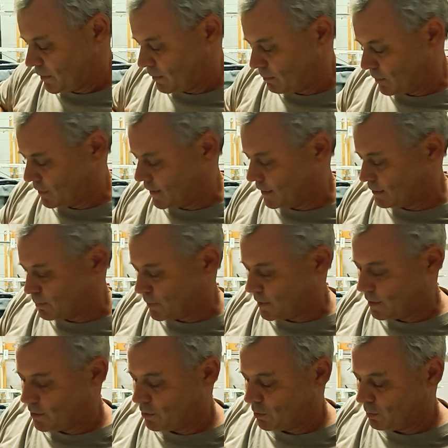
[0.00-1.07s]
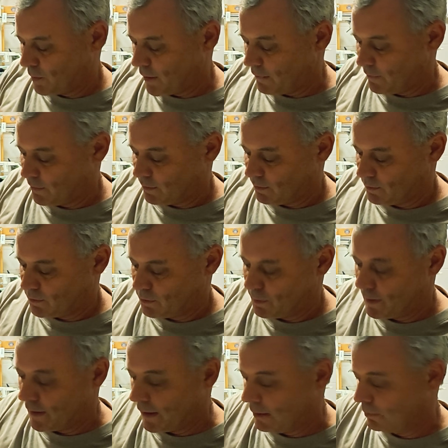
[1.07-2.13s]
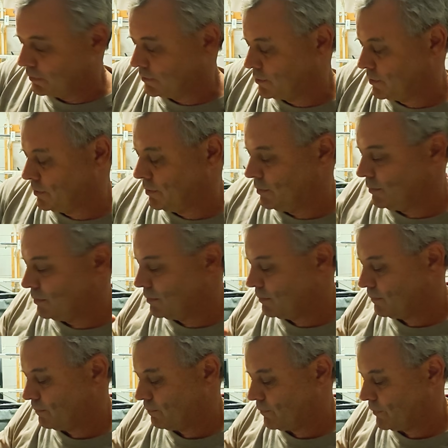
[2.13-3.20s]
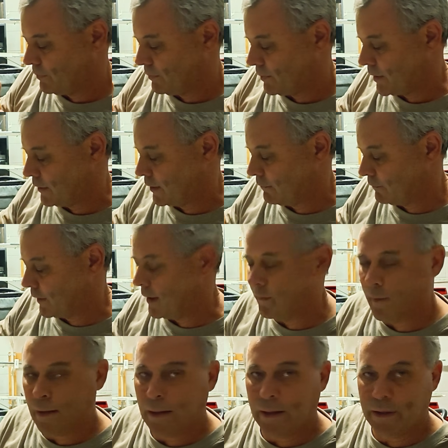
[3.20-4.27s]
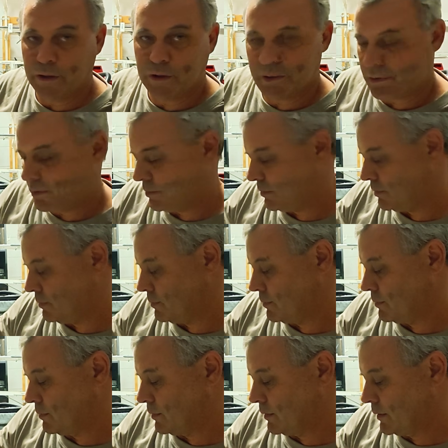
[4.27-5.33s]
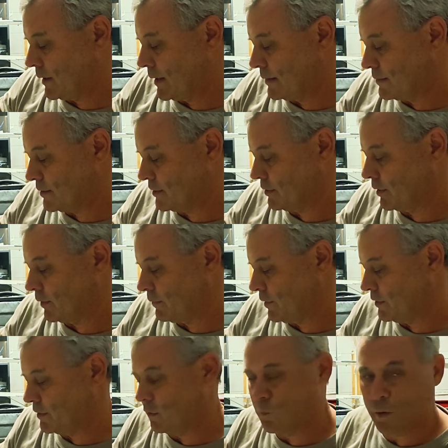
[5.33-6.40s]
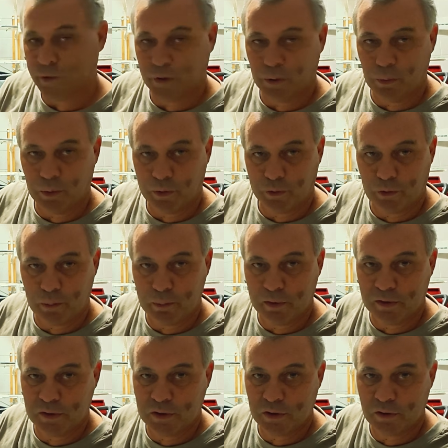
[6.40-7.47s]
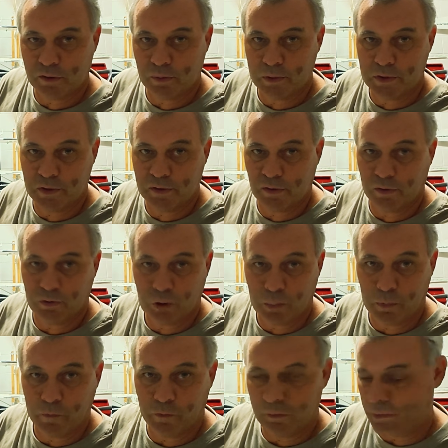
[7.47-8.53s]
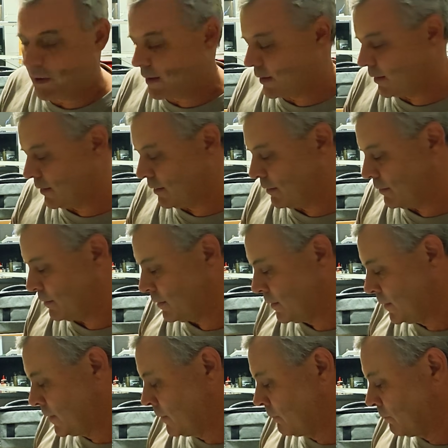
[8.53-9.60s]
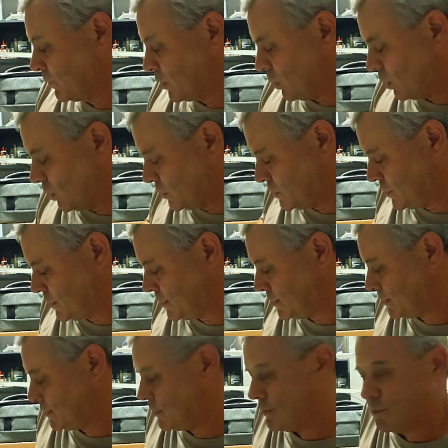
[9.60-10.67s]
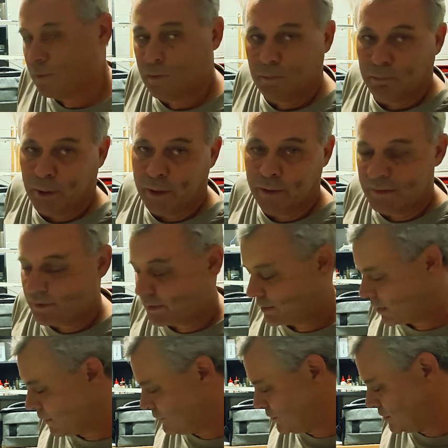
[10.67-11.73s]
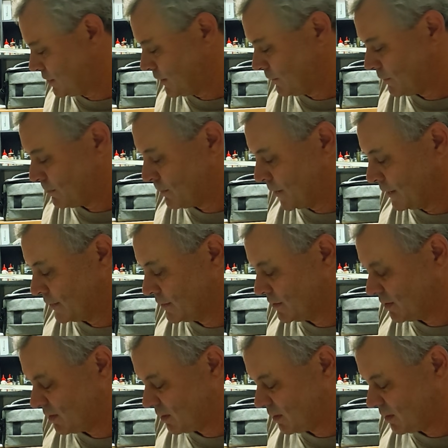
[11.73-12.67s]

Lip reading: But that's pretty cool, having to be able to how they let you decide for yourself whether you want 3 position switches on top of the radio or just buttons. I've just left the buttons on.